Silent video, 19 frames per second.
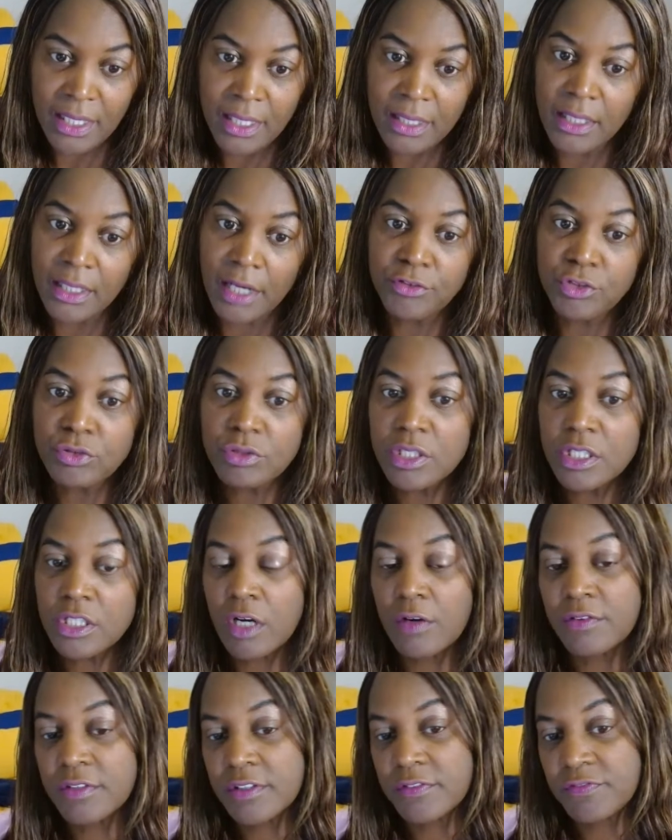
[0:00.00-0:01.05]
Now, if you get
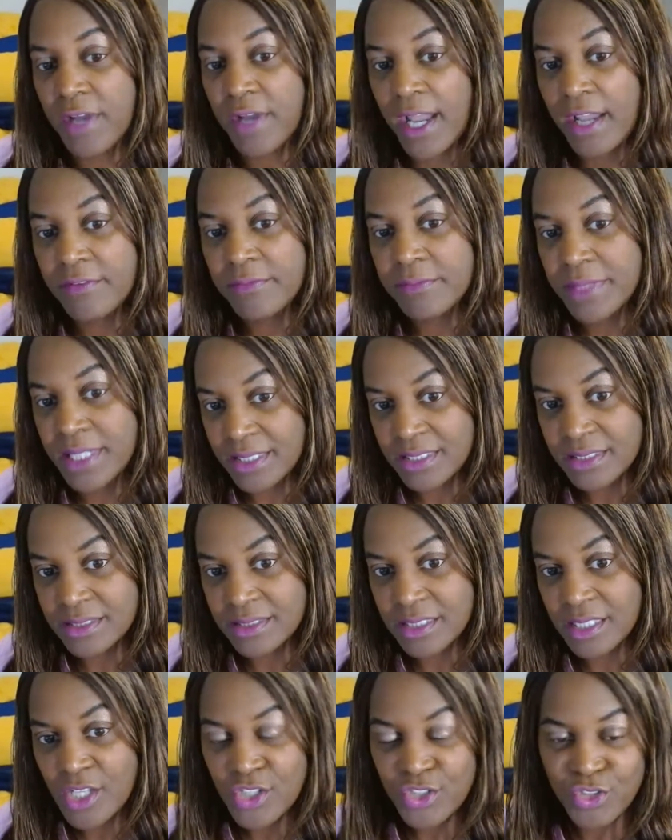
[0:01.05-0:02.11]
over the 5
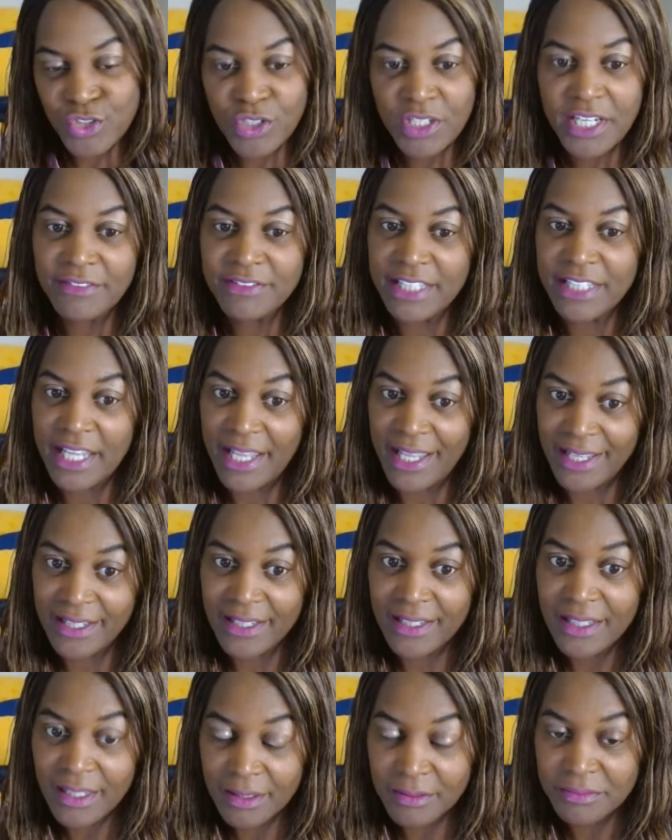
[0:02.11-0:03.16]
minutes, you're going to have to hang
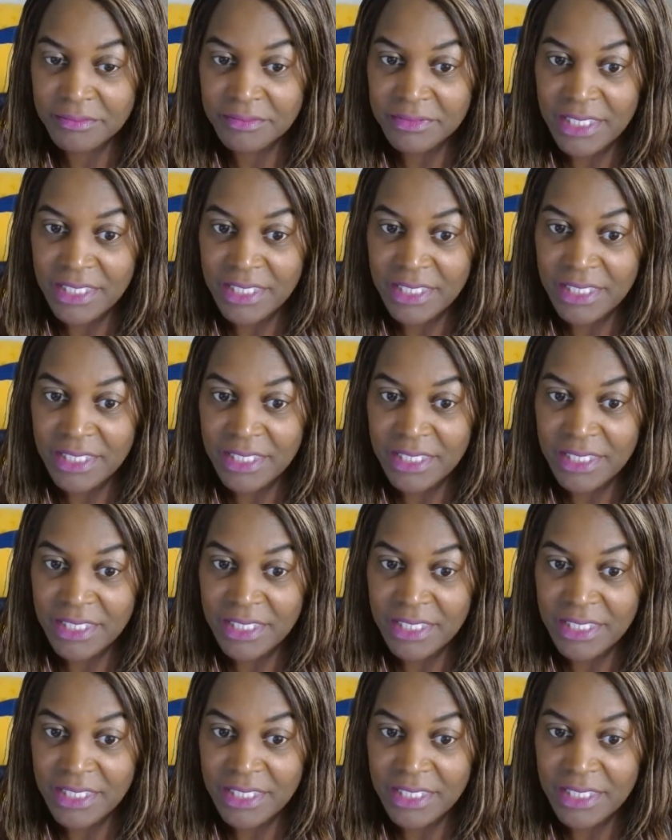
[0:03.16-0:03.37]
up,